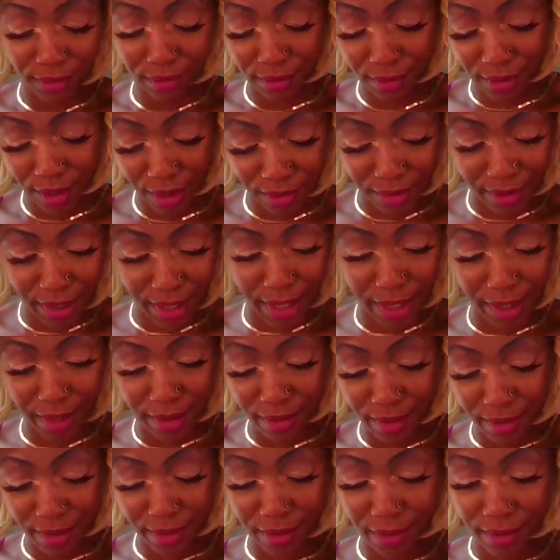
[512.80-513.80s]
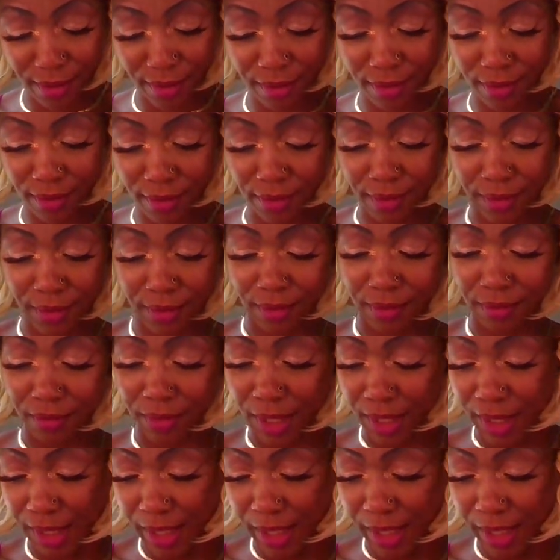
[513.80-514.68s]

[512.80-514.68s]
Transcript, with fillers: Okay. But